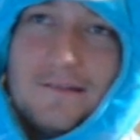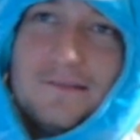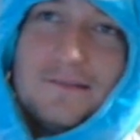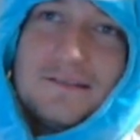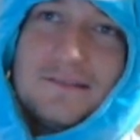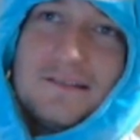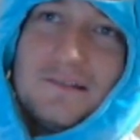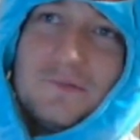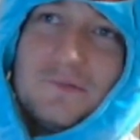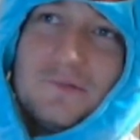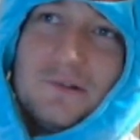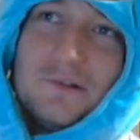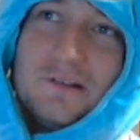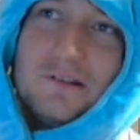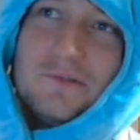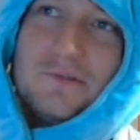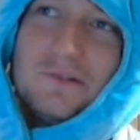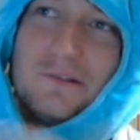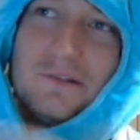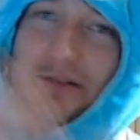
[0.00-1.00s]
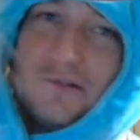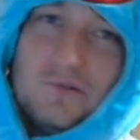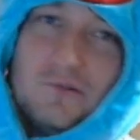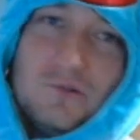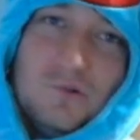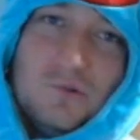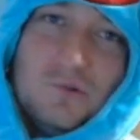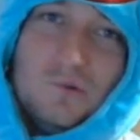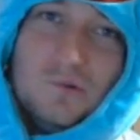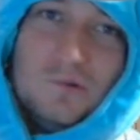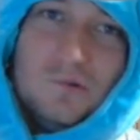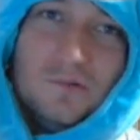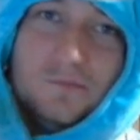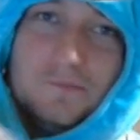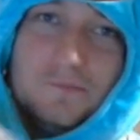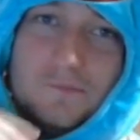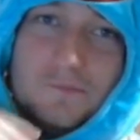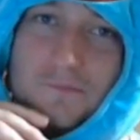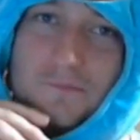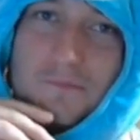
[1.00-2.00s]
some really really cool
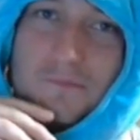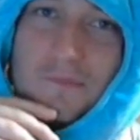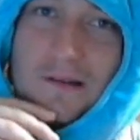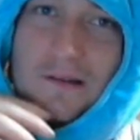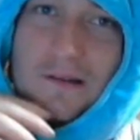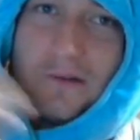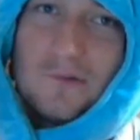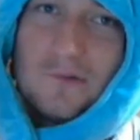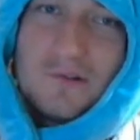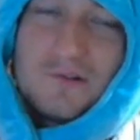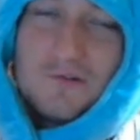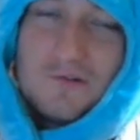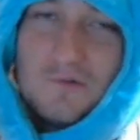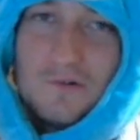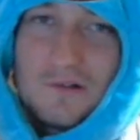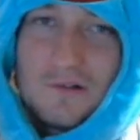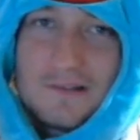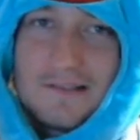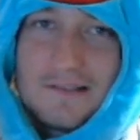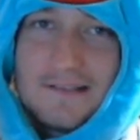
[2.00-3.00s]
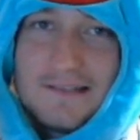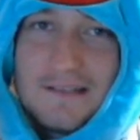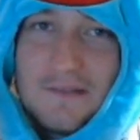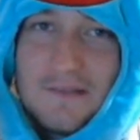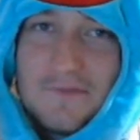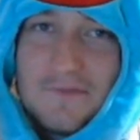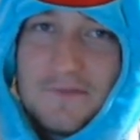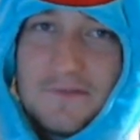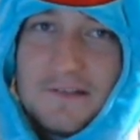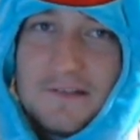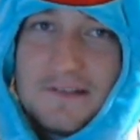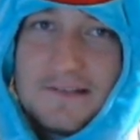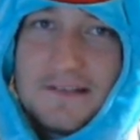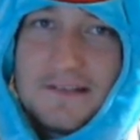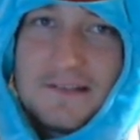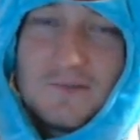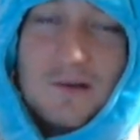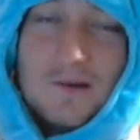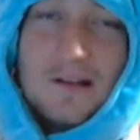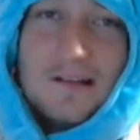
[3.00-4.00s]
original works and stuff of his,
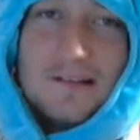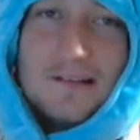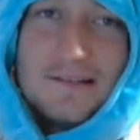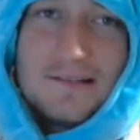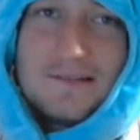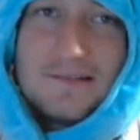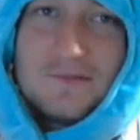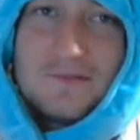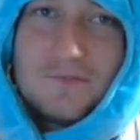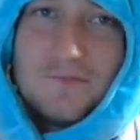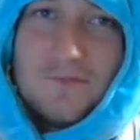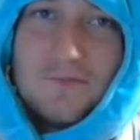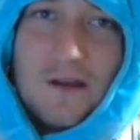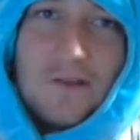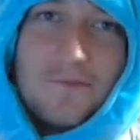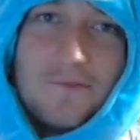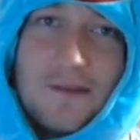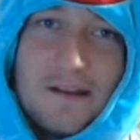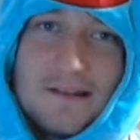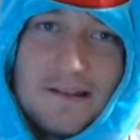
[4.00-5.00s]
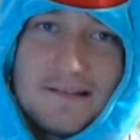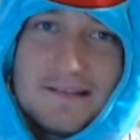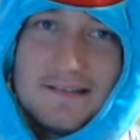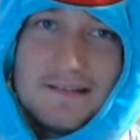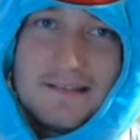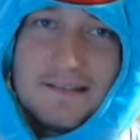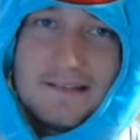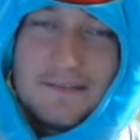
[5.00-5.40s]
as well as Final Fantasy